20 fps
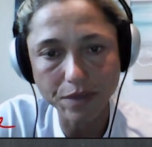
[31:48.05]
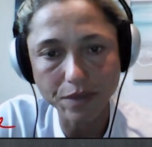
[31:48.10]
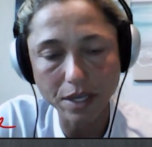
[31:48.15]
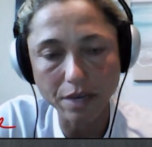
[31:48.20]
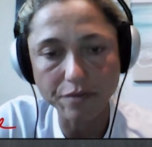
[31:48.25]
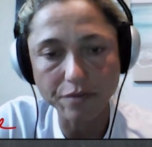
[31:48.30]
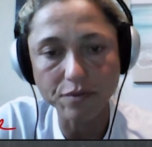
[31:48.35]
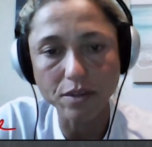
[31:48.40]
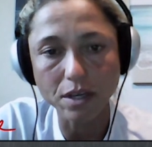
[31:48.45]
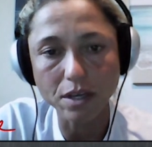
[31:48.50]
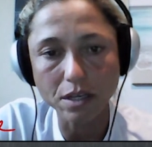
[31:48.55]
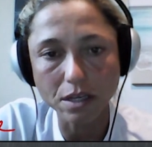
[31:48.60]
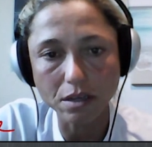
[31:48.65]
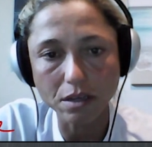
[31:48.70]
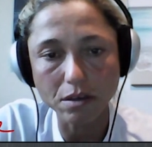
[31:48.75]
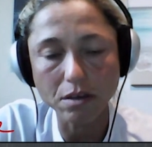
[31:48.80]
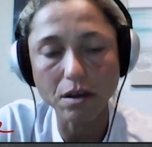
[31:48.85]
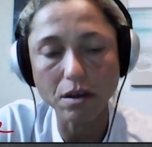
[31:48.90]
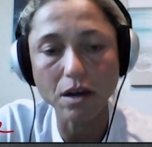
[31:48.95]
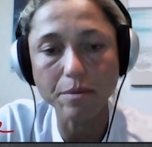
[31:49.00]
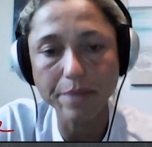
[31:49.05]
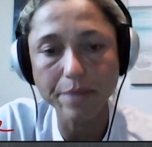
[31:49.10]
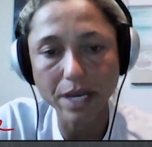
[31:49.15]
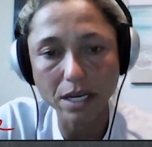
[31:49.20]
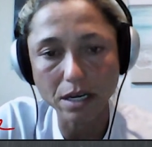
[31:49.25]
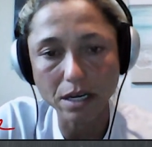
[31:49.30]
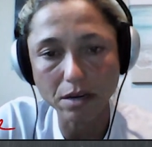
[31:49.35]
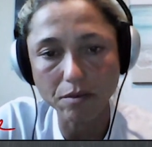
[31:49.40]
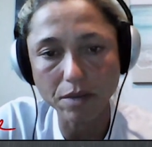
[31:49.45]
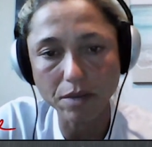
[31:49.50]
I've done a lot
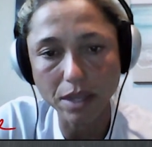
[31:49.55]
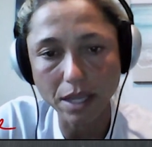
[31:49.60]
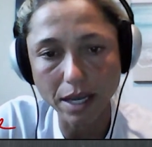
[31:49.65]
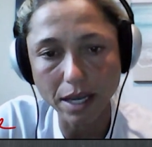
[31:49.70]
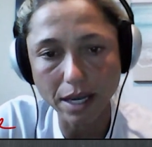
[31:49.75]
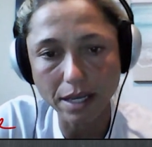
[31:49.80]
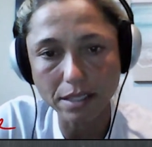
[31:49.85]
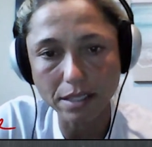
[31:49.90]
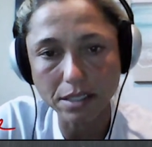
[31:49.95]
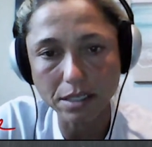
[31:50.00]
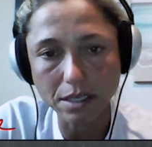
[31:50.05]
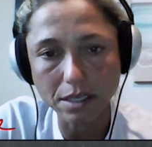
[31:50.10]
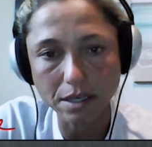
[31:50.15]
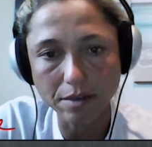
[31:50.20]
better with that.